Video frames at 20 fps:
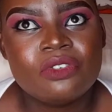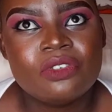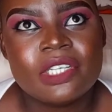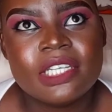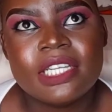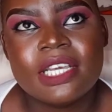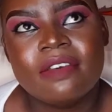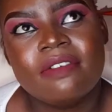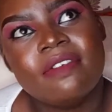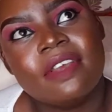
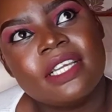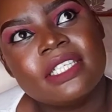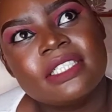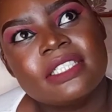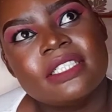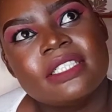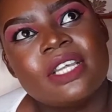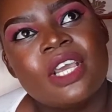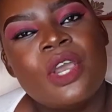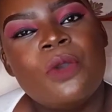really
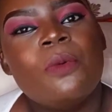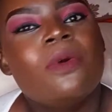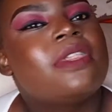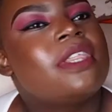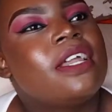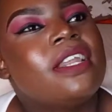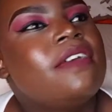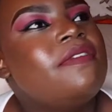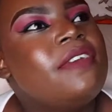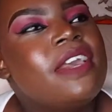affected,
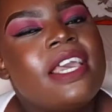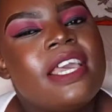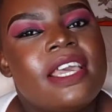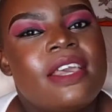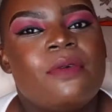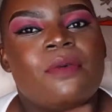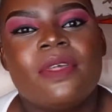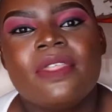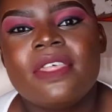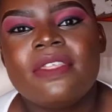
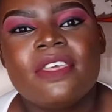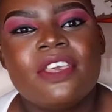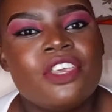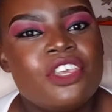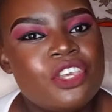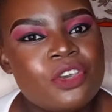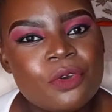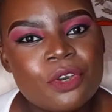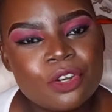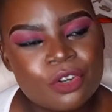whether they
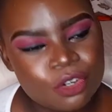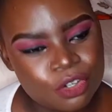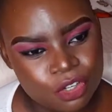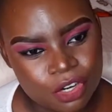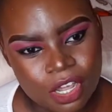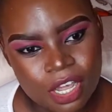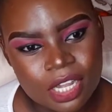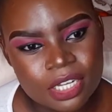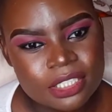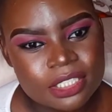knew it or
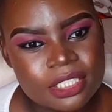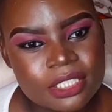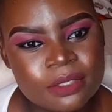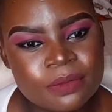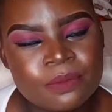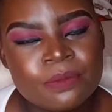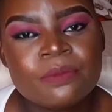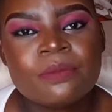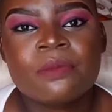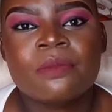not.
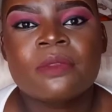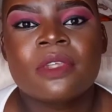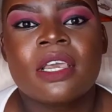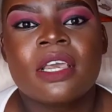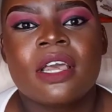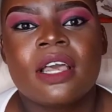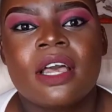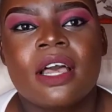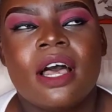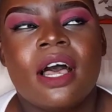
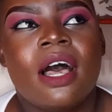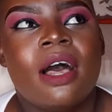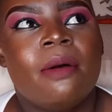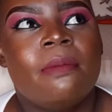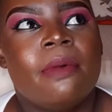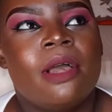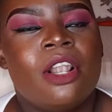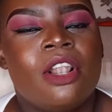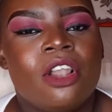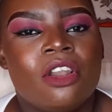
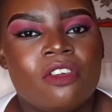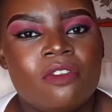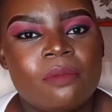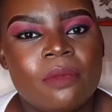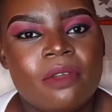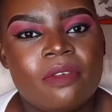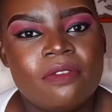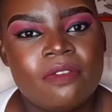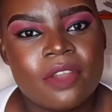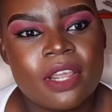A lot of
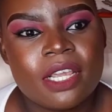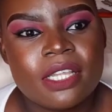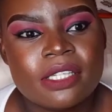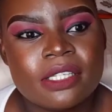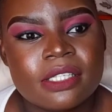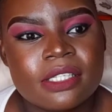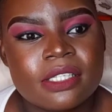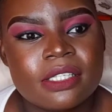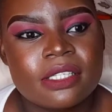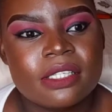my
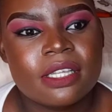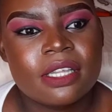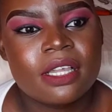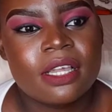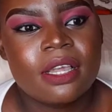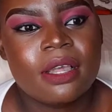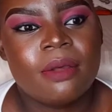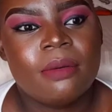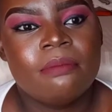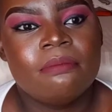friends,
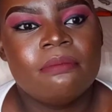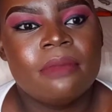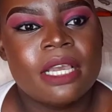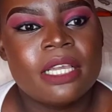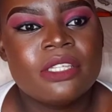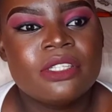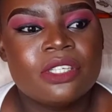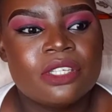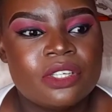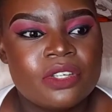my
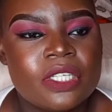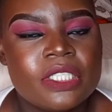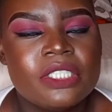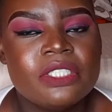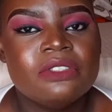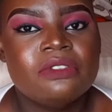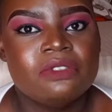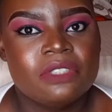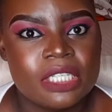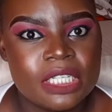
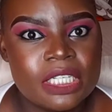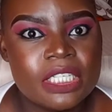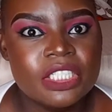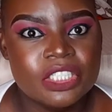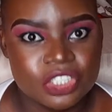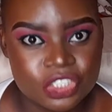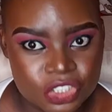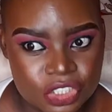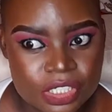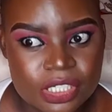insecurity really
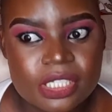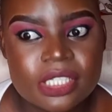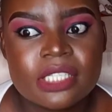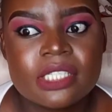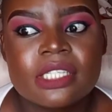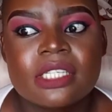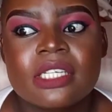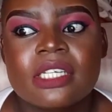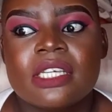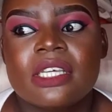just
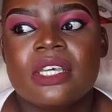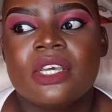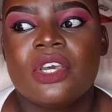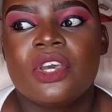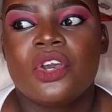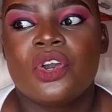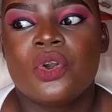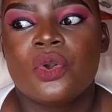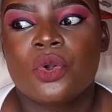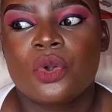
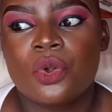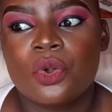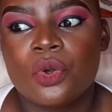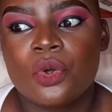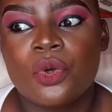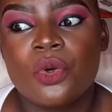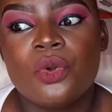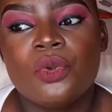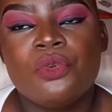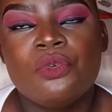
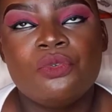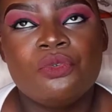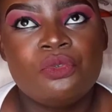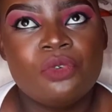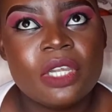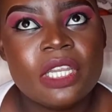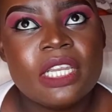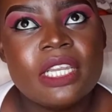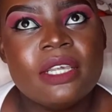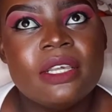
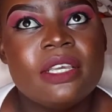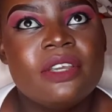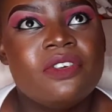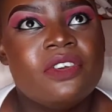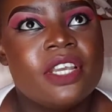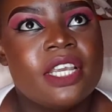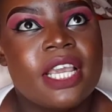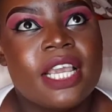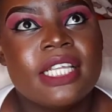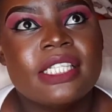really
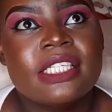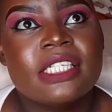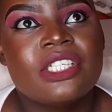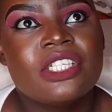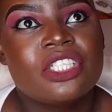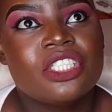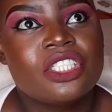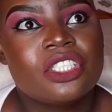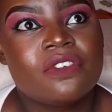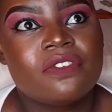created a
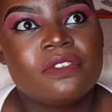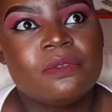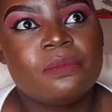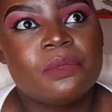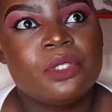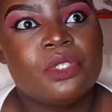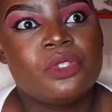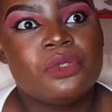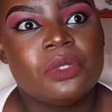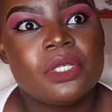shift
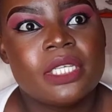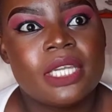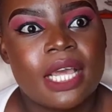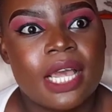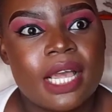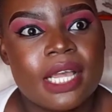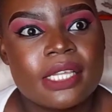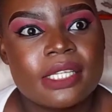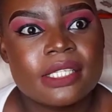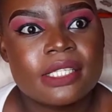between
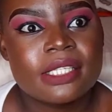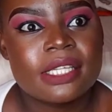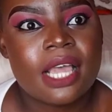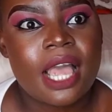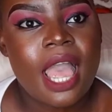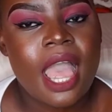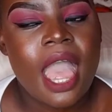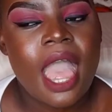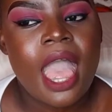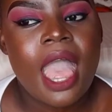us,
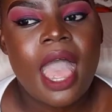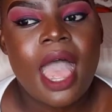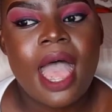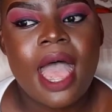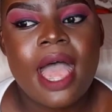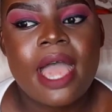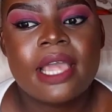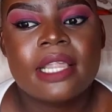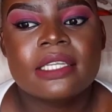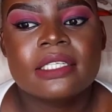
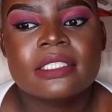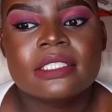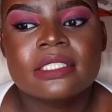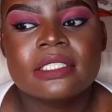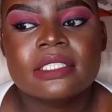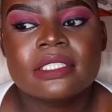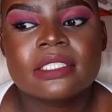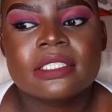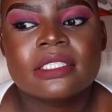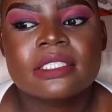
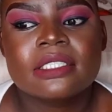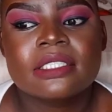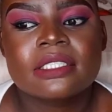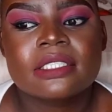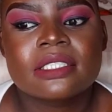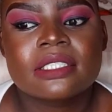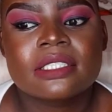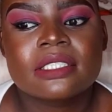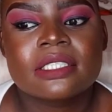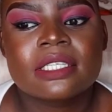and
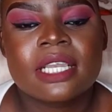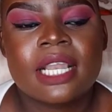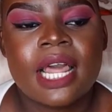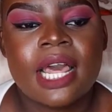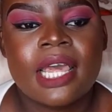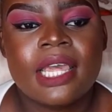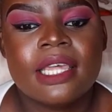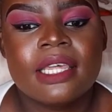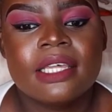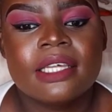
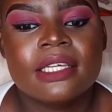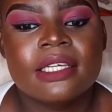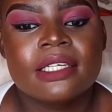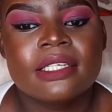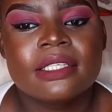like